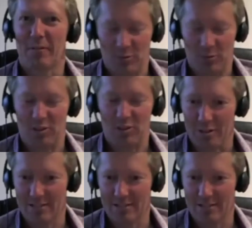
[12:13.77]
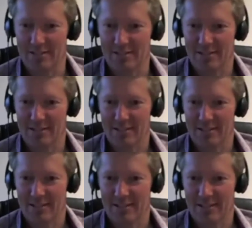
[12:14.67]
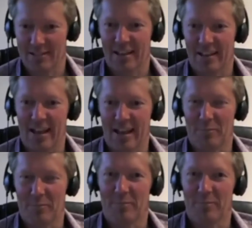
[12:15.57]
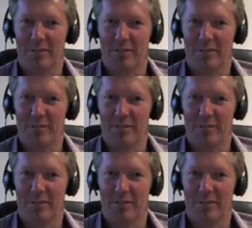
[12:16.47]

that's what sport is. Not